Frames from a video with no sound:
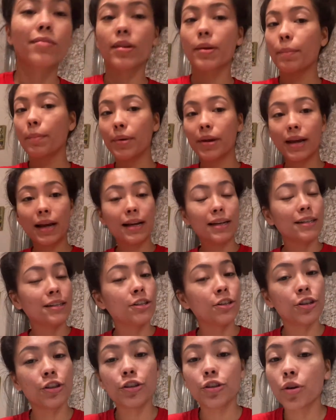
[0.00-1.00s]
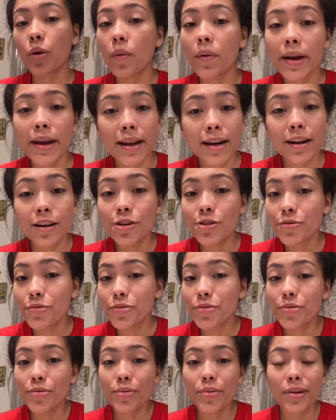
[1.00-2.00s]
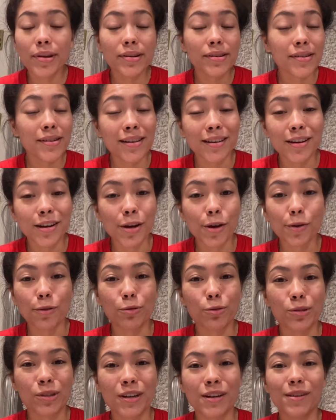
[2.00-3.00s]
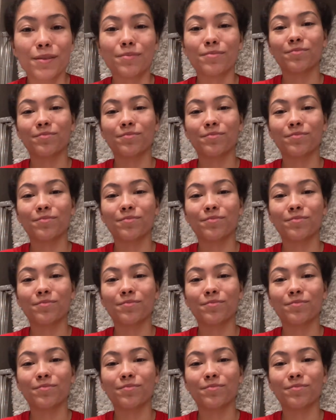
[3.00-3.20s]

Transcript: But yeah, let's just go ahead and do the skincare routine.